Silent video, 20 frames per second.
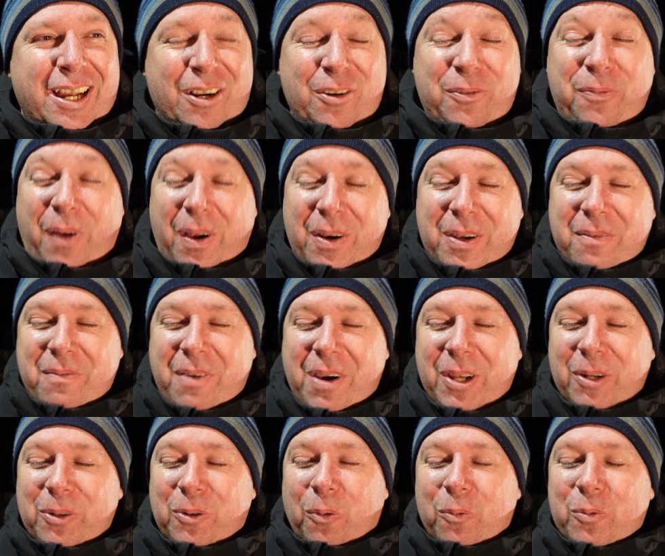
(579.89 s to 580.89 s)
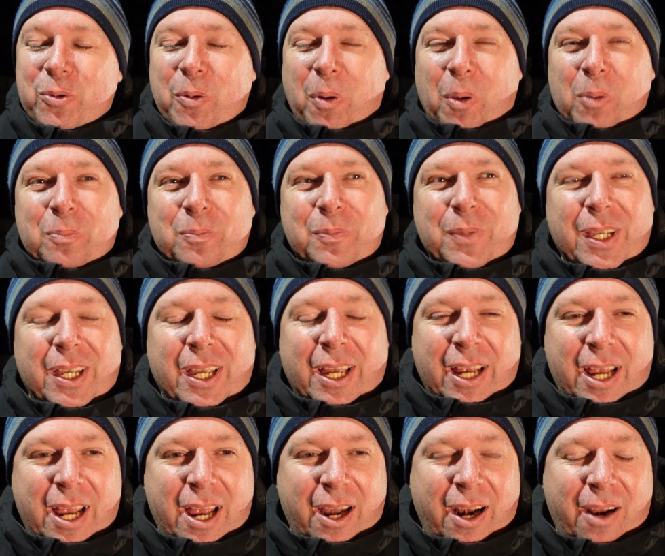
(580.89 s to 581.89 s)
I just found it very uncomfortable,
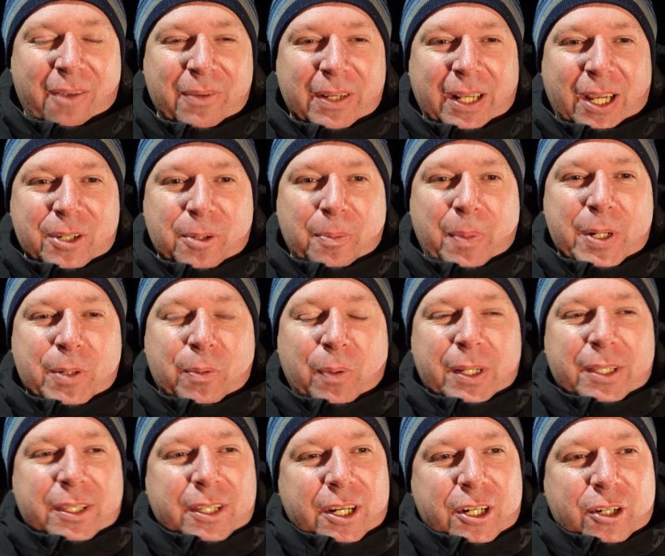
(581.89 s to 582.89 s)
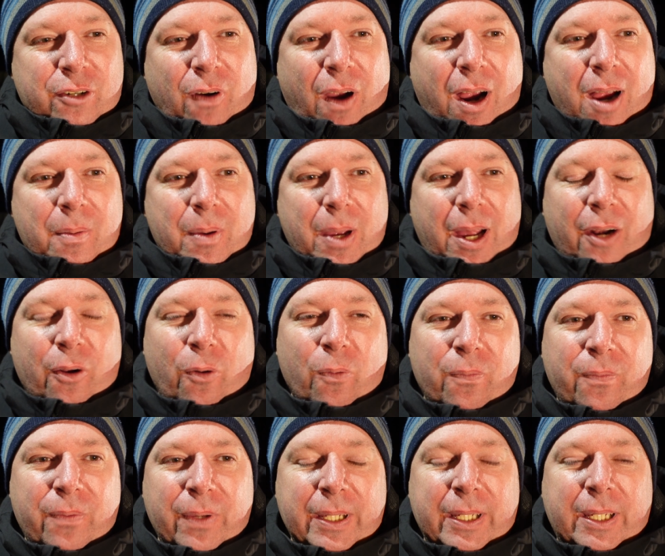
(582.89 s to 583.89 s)
and I think that's the best way to describe it. I don't
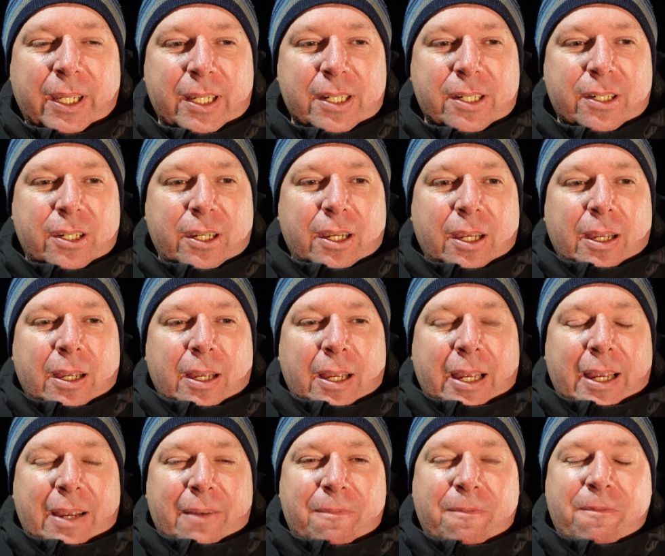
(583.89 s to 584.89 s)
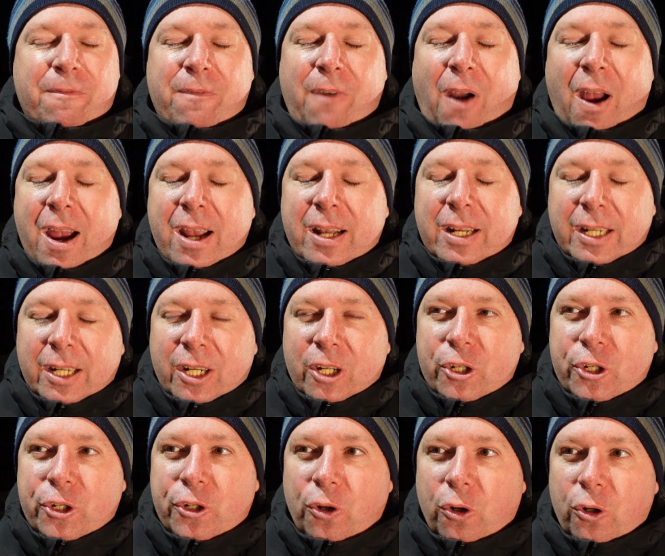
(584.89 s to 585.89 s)
think it's frightening
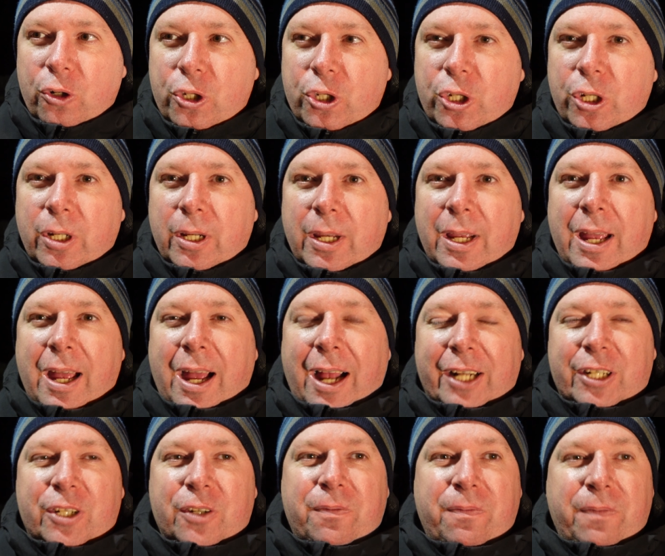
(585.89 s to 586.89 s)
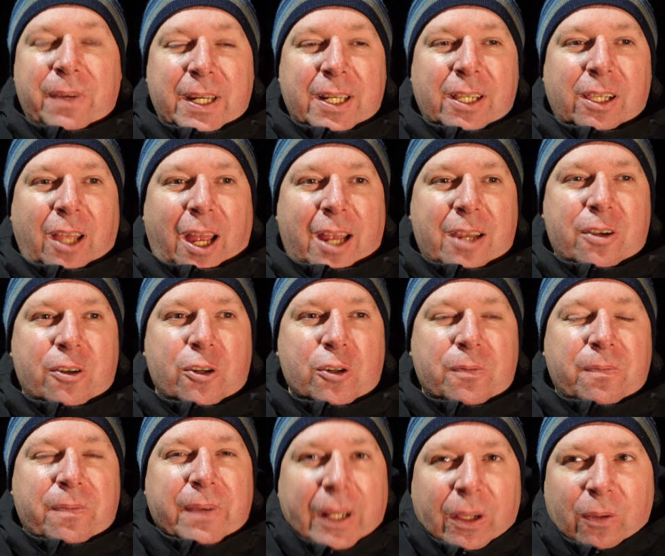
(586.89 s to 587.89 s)
as such. I just feel like you
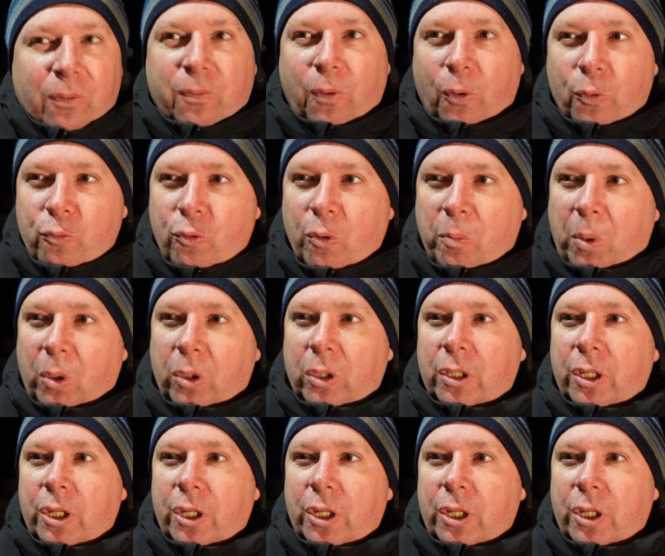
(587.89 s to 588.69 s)
just feel vulnerable.